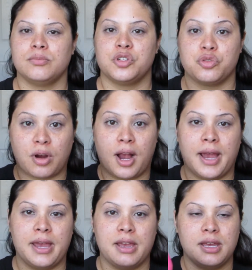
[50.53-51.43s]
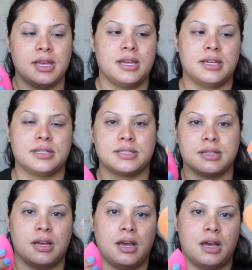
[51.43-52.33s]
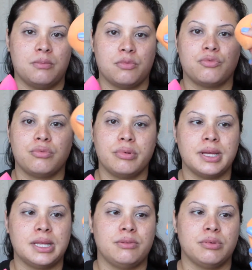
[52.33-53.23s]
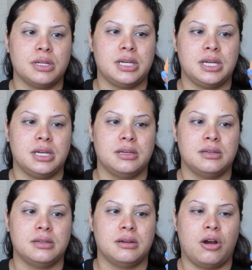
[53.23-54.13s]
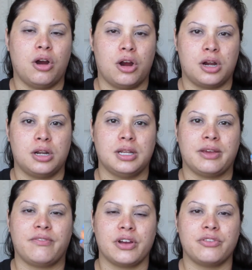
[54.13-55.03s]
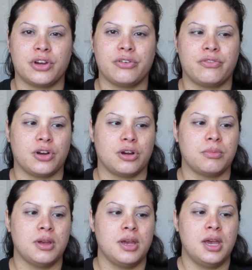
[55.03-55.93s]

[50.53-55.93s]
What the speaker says: dry is really hard, like very firm.